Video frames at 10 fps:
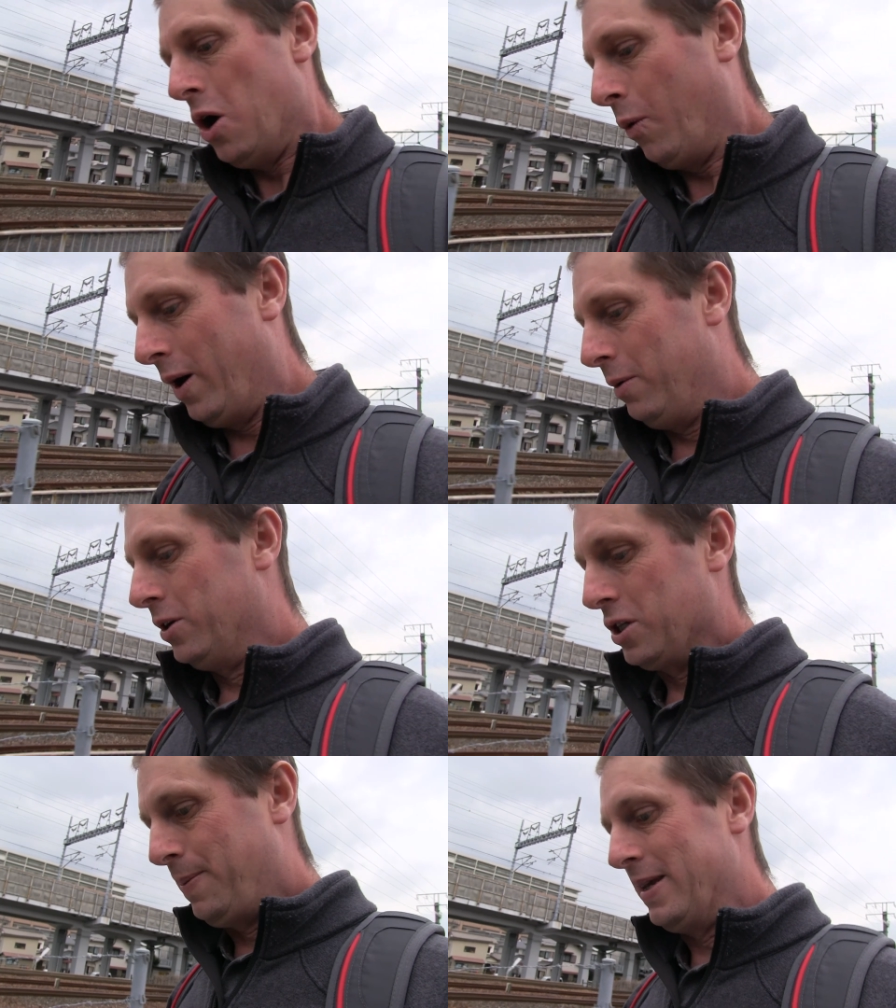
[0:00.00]
where we're
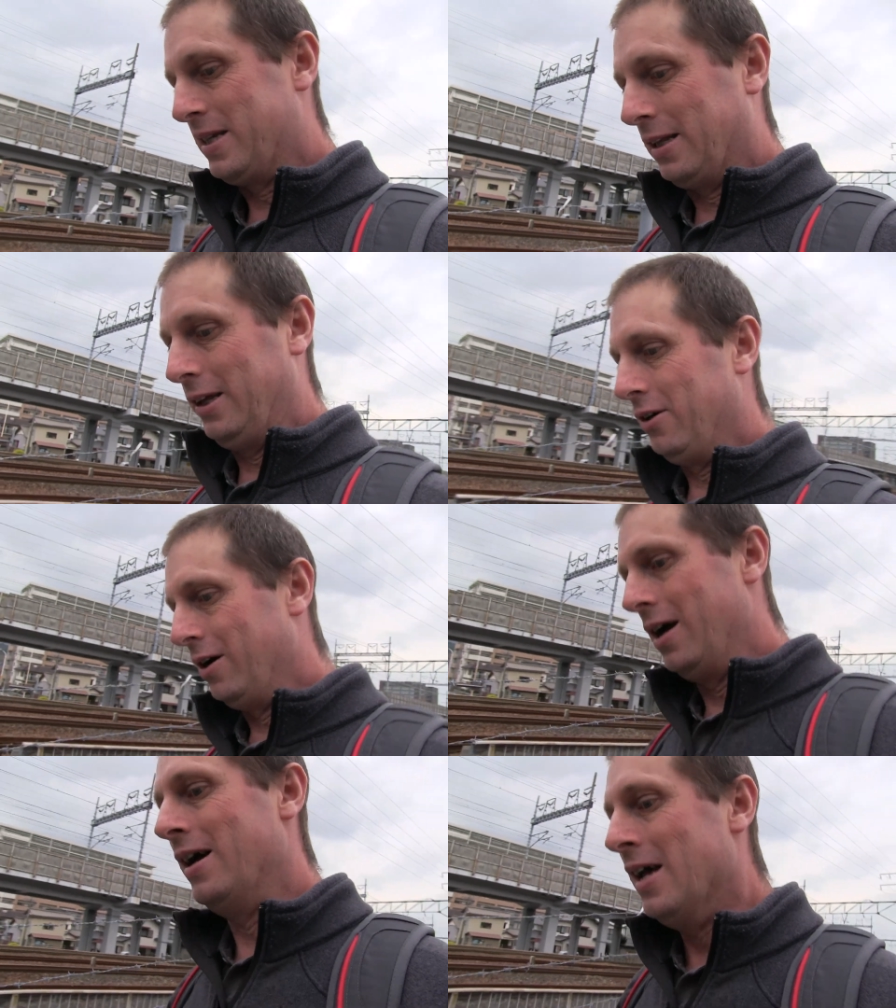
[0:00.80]
just basically
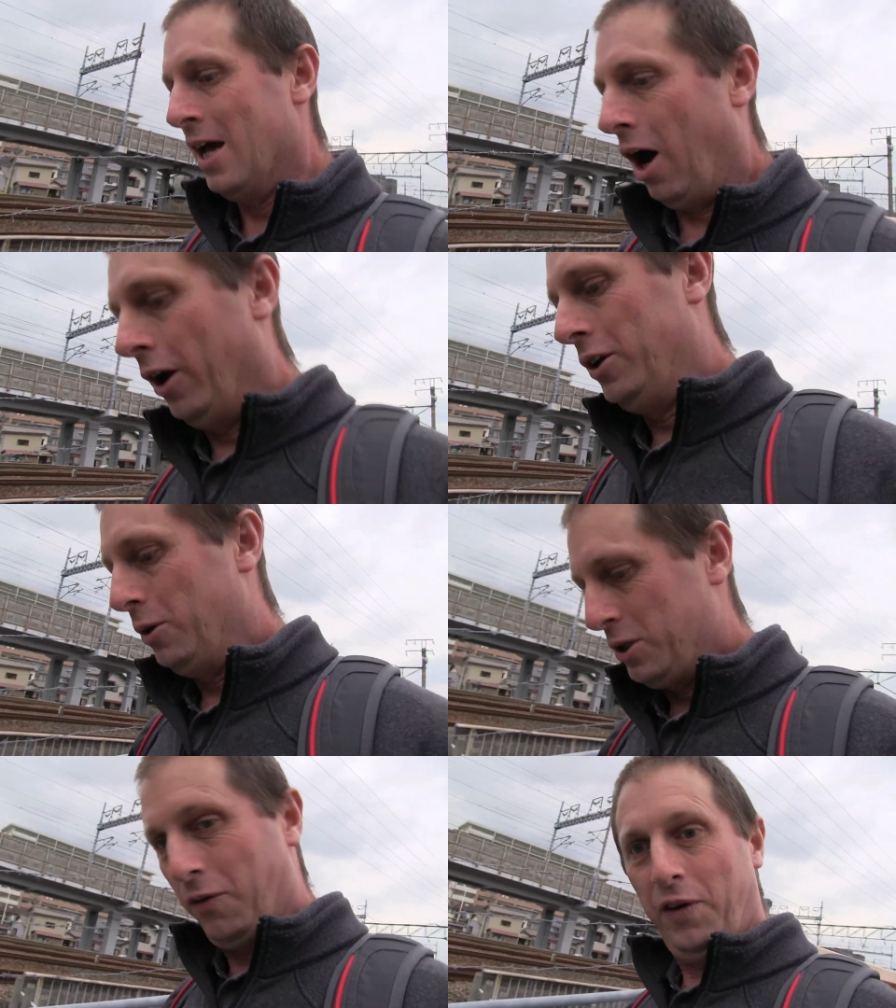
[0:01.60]
all you
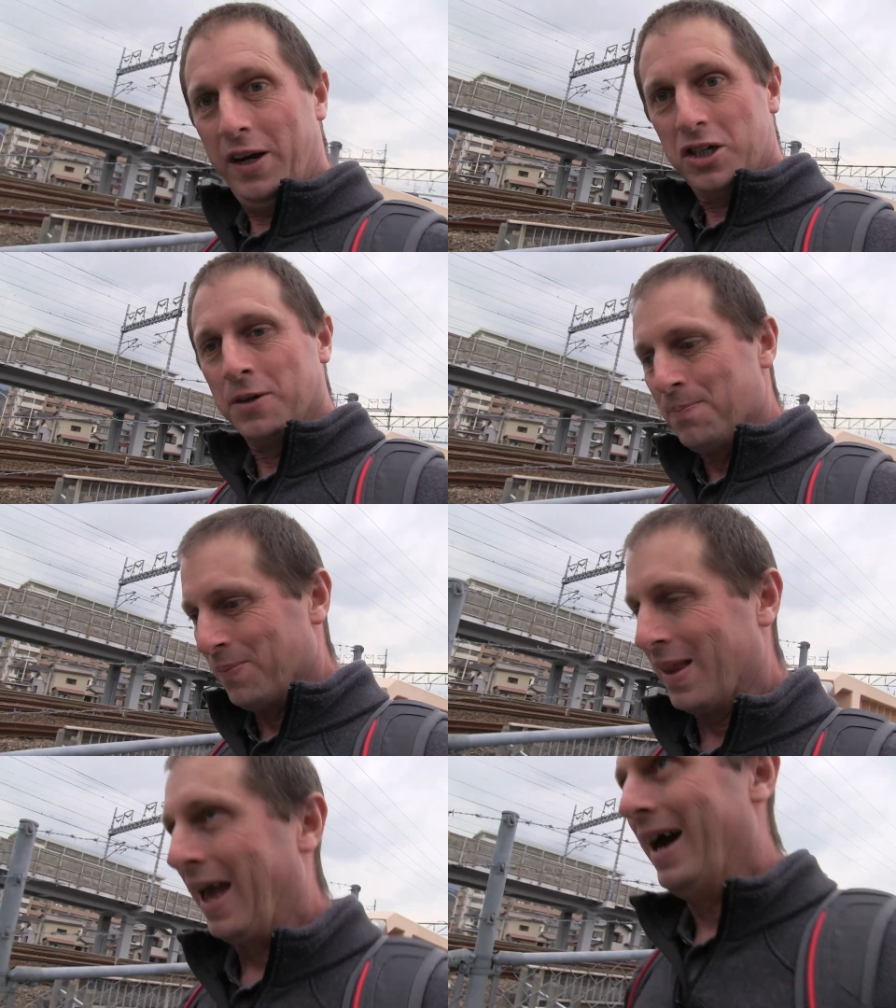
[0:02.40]
do is you finish,
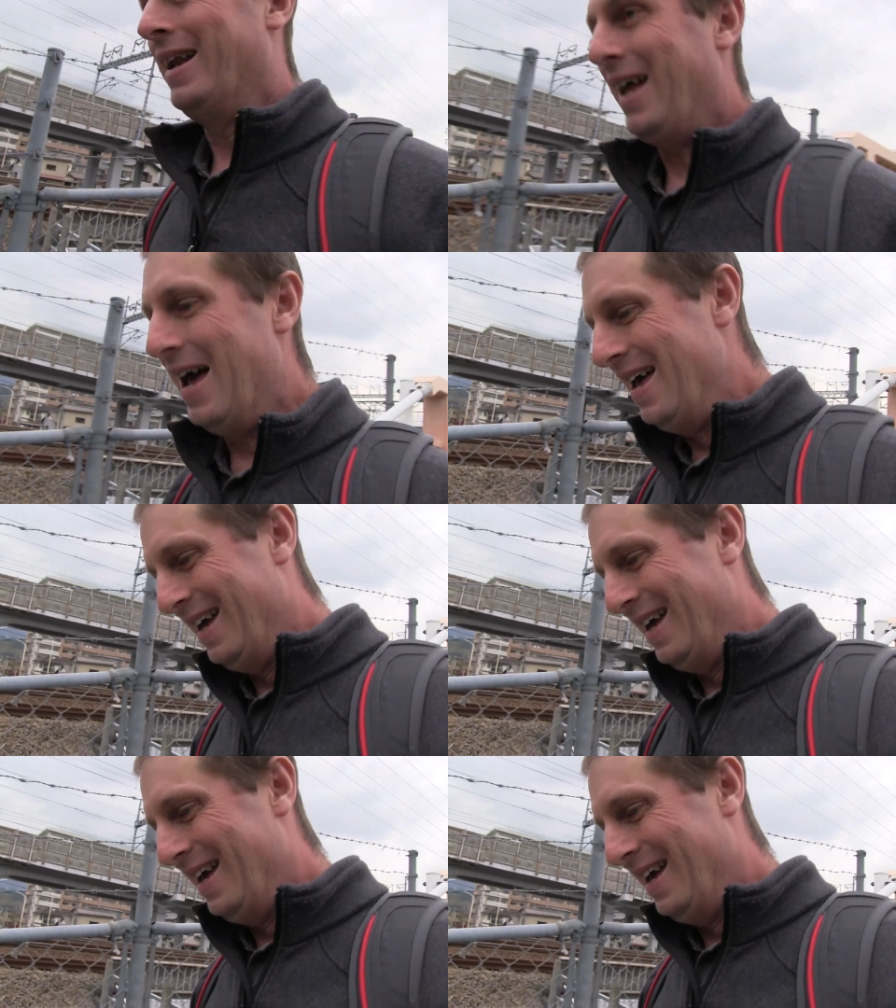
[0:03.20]
and